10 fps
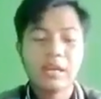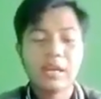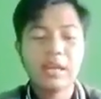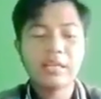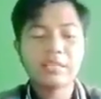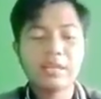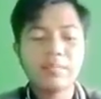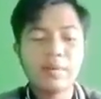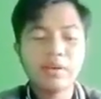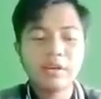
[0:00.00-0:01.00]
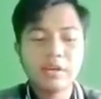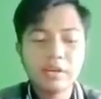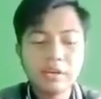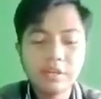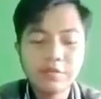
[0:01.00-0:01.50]
Next, about
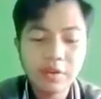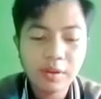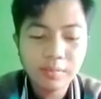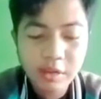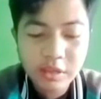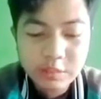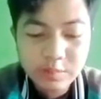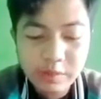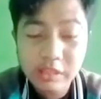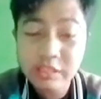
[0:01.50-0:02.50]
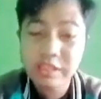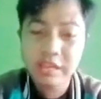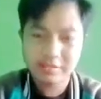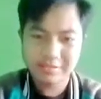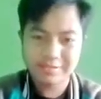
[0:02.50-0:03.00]
the development of speaking
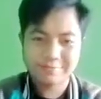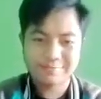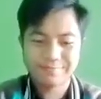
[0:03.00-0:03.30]
skills.